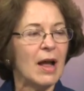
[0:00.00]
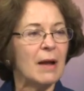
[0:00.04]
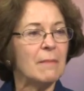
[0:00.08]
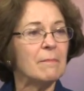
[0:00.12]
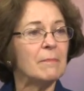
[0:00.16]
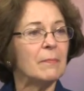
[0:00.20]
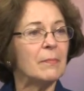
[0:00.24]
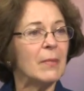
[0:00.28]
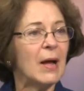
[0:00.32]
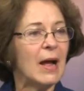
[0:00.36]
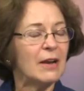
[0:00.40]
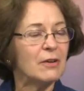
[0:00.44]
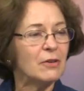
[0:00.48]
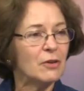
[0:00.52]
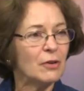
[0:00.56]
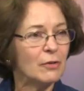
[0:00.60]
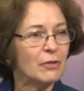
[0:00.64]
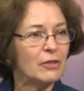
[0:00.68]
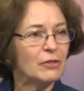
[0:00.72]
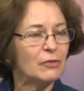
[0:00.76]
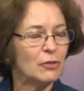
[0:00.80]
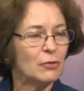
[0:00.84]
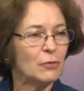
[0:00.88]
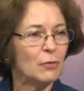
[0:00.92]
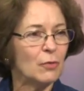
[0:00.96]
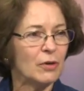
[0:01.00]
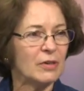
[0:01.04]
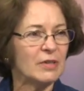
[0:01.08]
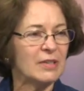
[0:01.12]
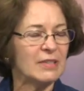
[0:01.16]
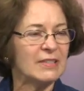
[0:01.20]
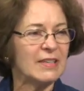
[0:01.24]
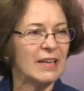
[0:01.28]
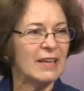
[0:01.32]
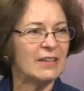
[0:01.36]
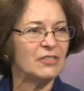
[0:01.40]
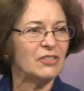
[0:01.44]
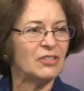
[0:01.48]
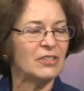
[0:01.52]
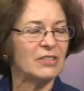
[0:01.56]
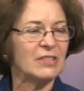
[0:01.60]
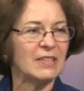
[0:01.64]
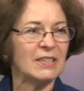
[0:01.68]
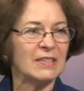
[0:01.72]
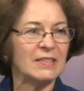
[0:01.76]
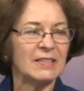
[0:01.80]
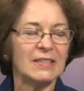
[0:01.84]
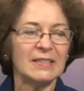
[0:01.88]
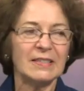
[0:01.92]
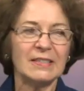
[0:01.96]
I knew the two organizations
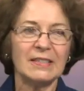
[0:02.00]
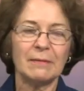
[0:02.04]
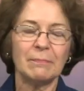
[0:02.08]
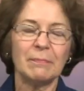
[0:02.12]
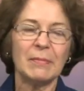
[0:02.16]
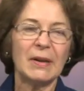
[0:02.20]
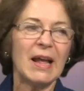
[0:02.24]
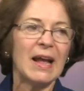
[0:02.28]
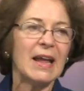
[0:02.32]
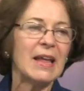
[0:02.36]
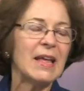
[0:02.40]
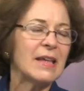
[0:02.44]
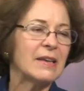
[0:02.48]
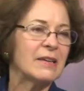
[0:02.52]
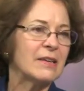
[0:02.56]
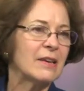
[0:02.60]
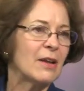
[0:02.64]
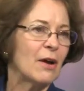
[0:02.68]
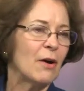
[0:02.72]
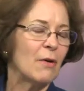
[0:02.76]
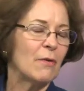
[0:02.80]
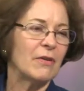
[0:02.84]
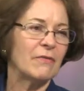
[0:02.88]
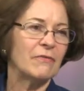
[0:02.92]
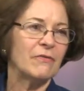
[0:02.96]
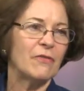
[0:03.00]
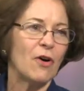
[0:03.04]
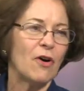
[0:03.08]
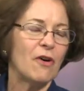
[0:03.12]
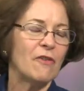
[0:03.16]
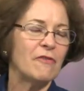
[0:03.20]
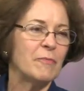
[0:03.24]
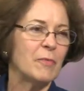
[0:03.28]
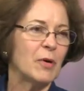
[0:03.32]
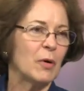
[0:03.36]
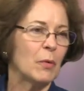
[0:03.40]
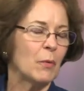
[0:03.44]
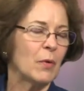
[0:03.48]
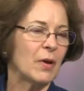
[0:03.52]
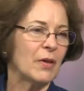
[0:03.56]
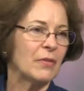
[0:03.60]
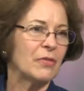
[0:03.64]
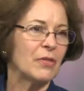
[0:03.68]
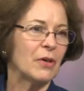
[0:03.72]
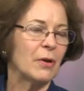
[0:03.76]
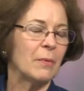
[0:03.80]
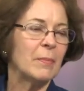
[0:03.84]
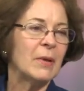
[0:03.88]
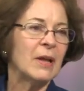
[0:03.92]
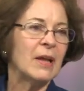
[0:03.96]
existed, but I had no involvement with
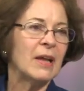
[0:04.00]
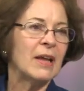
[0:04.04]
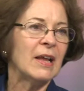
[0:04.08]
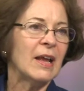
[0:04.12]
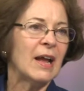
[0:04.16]
them.